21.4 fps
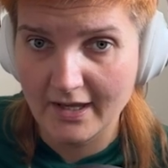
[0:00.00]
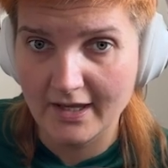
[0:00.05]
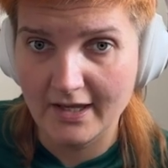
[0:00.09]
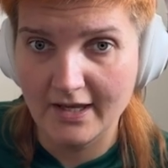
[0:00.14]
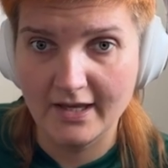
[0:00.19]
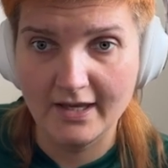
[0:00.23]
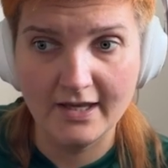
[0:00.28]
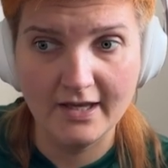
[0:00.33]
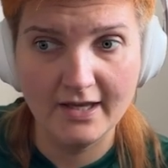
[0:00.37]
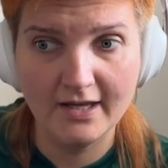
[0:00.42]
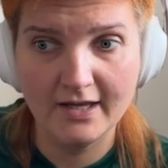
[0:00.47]

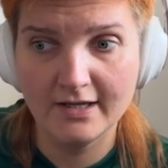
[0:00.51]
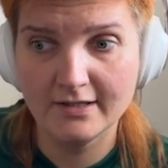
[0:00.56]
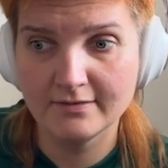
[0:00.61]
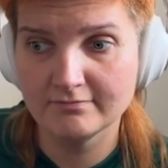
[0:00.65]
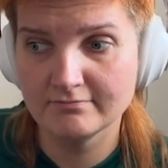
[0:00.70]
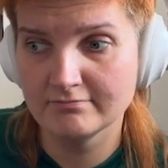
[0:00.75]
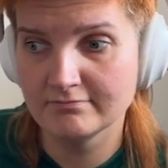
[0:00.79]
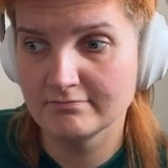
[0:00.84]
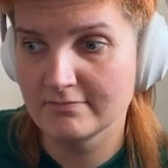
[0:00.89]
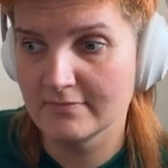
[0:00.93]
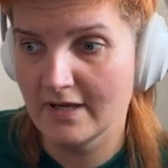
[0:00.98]

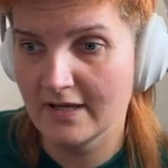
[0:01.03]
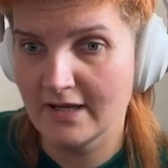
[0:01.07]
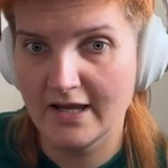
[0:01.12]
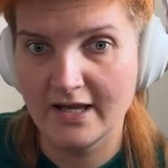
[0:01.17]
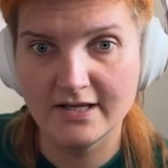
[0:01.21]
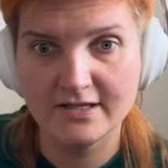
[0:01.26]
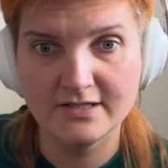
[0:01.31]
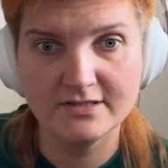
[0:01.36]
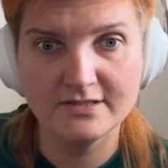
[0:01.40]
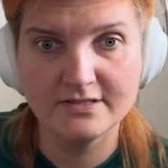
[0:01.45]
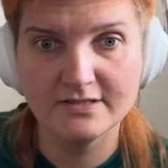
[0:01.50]
Um,
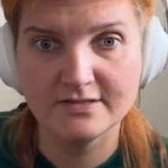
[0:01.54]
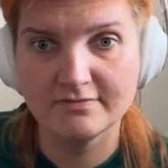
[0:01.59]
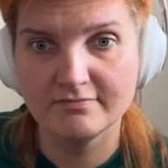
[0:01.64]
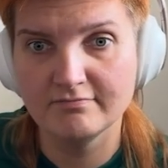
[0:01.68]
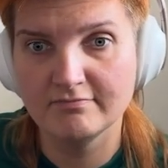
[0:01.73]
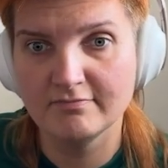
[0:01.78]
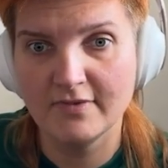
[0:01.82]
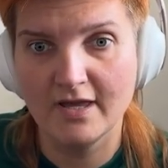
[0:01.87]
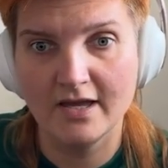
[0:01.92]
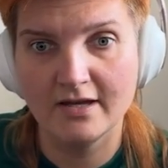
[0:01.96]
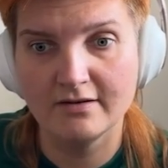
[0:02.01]
and
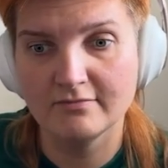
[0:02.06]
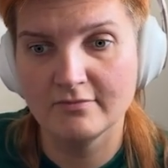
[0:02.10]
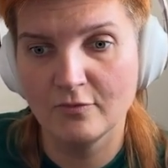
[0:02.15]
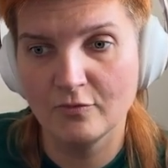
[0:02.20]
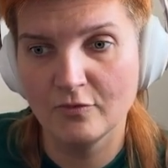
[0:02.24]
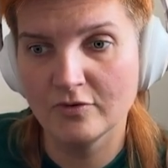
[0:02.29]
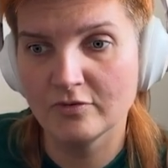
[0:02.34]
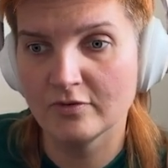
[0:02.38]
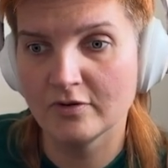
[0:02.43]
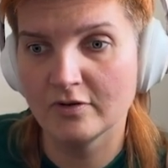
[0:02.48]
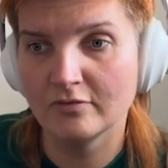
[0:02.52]
yeah,
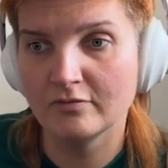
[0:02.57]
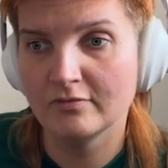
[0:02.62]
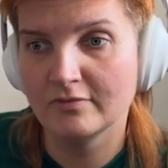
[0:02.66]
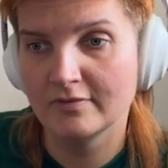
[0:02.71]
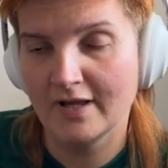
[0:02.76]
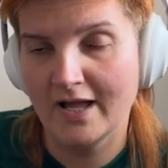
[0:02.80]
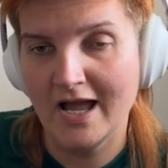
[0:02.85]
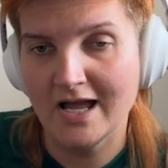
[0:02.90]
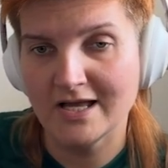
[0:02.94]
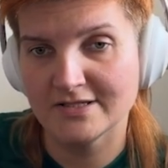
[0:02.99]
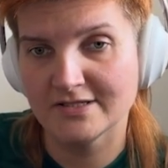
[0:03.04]
we will
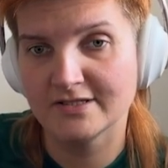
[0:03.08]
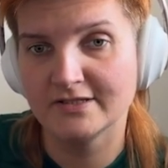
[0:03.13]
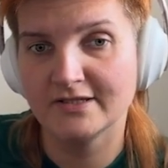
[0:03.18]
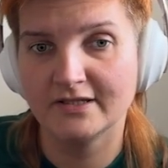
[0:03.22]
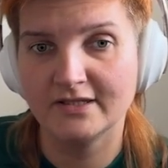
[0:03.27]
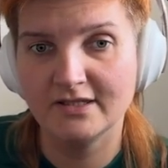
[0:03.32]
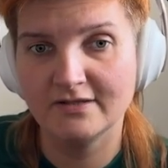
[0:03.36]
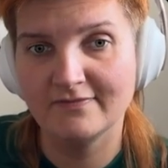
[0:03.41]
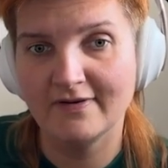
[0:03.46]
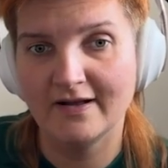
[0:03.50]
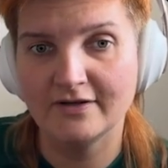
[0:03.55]
ask the
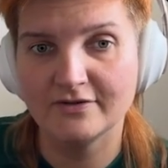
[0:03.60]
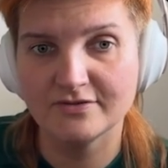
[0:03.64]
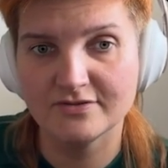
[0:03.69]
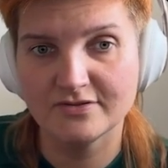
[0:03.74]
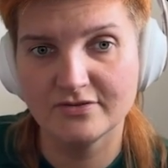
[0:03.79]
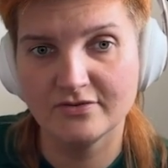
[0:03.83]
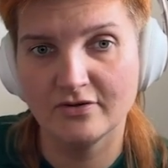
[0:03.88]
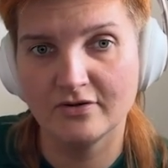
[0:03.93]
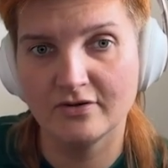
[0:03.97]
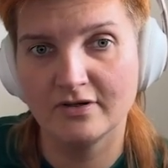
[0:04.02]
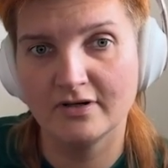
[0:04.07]
key value
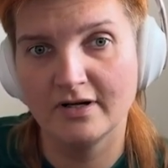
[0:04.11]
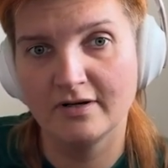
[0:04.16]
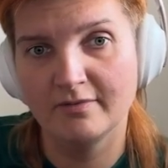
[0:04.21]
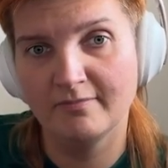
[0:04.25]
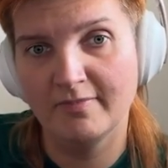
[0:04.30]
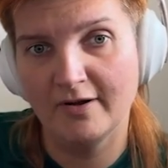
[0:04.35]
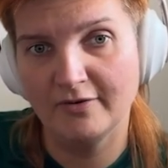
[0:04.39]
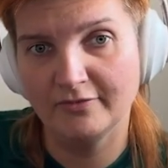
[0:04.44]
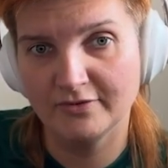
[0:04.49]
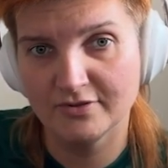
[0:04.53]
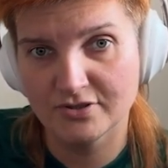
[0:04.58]
store
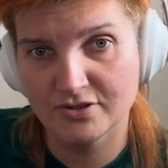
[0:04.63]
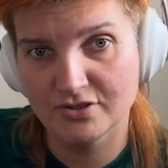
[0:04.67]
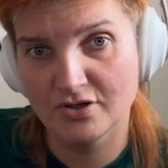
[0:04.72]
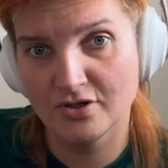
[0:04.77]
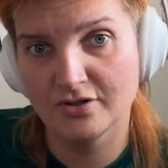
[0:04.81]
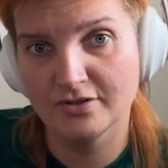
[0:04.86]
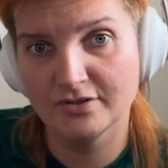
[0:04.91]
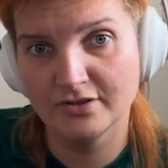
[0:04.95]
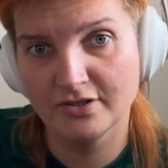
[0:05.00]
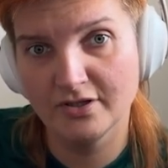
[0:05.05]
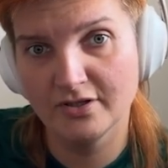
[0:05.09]
about the
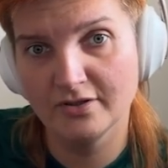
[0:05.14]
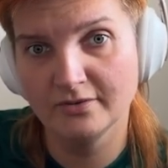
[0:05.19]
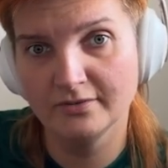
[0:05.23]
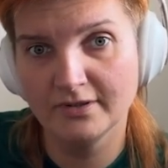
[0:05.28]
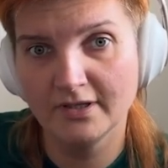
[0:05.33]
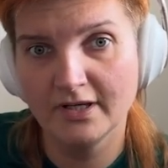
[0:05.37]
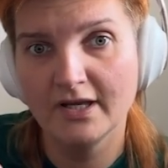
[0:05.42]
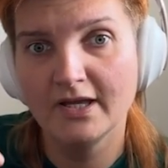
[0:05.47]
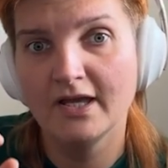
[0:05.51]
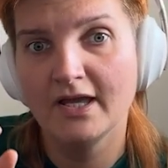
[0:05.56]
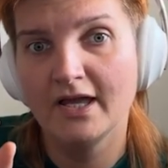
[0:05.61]

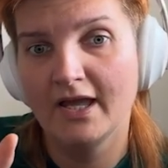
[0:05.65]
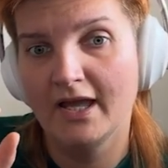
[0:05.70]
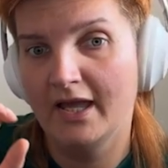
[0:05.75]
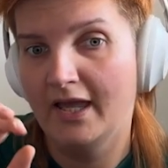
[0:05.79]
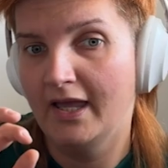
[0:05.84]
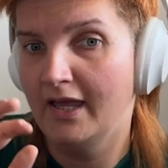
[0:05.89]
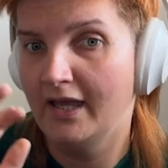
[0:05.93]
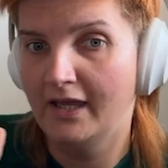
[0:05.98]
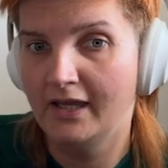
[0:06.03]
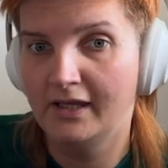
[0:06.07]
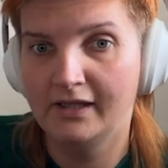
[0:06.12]
shortcode
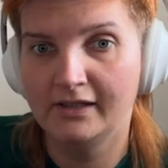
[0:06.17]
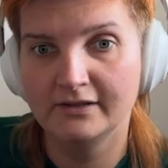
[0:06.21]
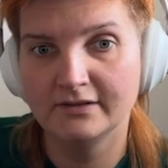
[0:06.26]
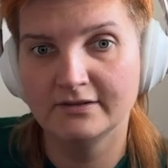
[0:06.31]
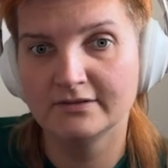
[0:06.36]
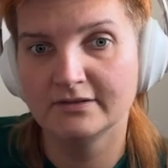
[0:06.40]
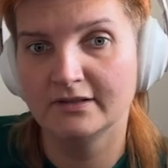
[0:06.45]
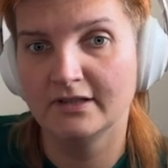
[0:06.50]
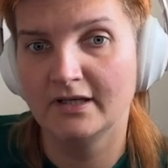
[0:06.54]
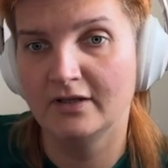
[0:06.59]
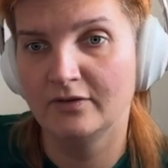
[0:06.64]

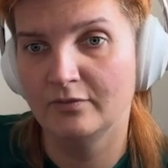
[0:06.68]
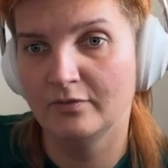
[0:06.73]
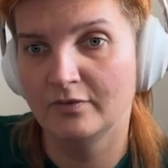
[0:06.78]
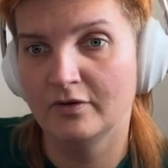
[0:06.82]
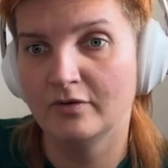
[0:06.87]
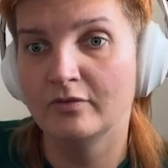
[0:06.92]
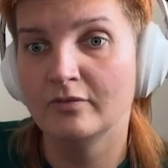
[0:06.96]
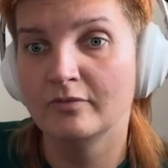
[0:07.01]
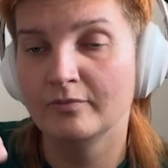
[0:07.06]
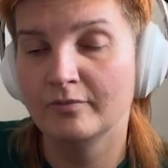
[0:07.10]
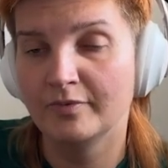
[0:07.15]
and it
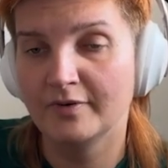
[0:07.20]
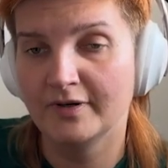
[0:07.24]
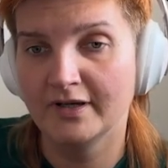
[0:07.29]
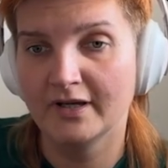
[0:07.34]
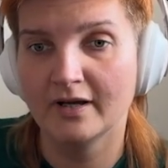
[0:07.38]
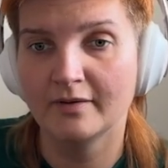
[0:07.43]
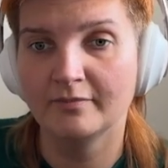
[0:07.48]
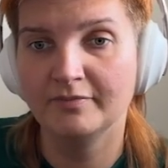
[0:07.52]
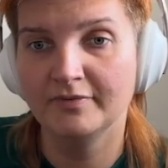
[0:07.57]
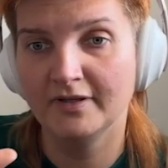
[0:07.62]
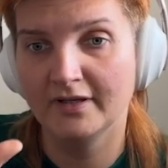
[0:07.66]
will
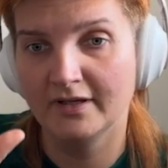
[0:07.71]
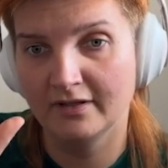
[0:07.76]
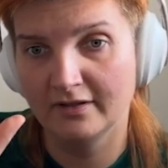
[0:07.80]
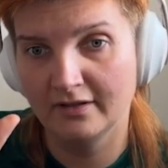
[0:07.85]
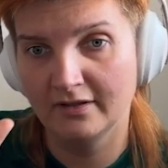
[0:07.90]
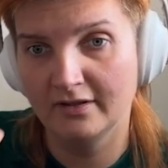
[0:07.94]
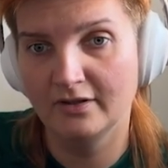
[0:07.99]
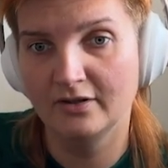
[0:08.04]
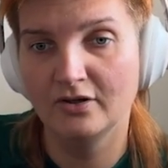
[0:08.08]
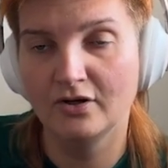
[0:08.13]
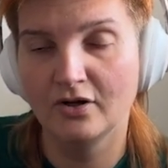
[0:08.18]
bring up the
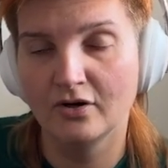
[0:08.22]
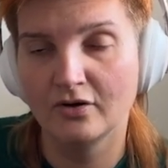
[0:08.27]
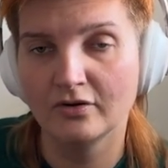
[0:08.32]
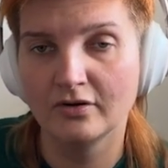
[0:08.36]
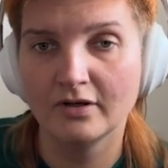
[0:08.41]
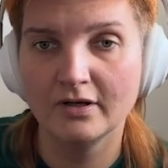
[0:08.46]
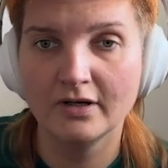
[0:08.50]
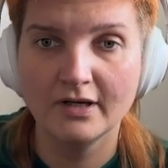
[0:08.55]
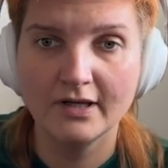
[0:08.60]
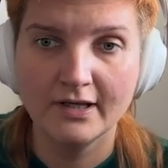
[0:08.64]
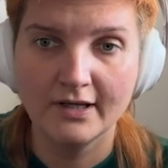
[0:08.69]

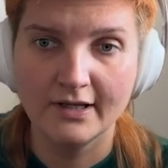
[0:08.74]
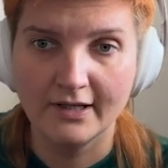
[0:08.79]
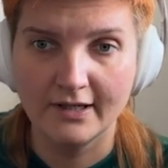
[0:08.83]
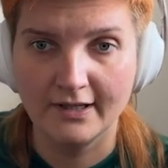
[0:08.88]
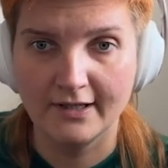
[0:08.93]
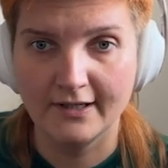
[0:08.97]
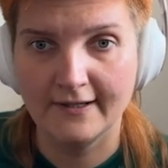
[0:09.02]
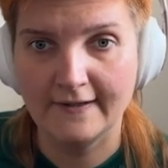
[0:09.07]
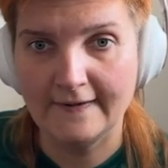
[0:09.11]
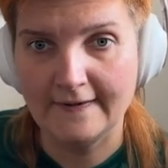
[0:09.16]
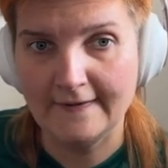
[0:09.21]
long
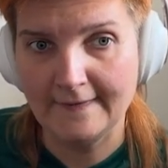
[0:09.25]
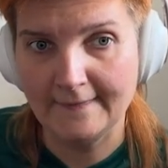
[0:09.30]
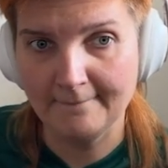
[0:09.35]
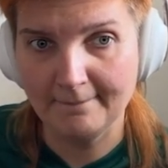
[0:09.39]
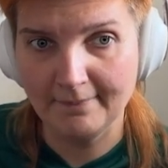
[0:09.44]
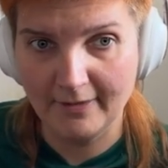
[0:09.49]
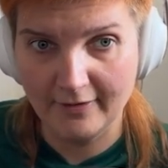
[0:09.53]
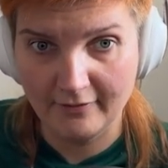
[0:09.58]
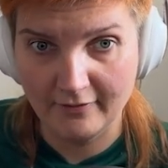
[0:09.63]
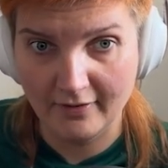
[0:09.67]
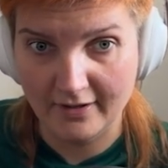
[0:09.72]
uh,
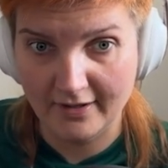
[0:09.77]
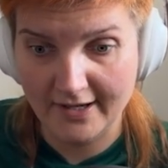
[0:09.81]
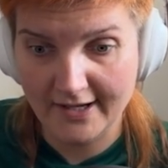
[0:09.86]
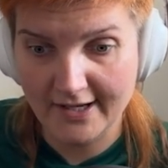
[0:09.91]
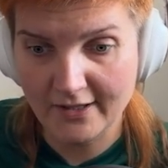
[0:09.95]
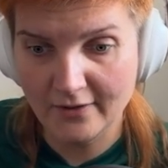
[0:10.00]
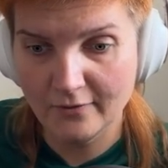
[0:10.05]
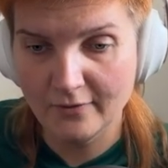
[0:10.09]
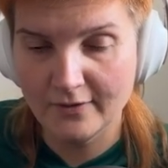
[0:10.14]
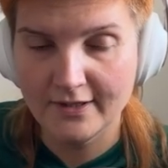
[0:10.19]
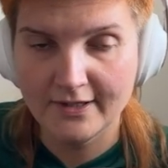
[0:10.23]

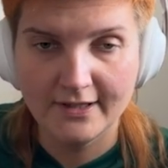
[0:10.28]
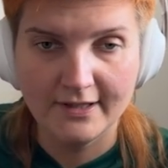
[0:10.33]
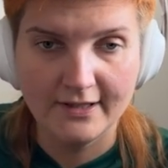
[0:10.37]
URL.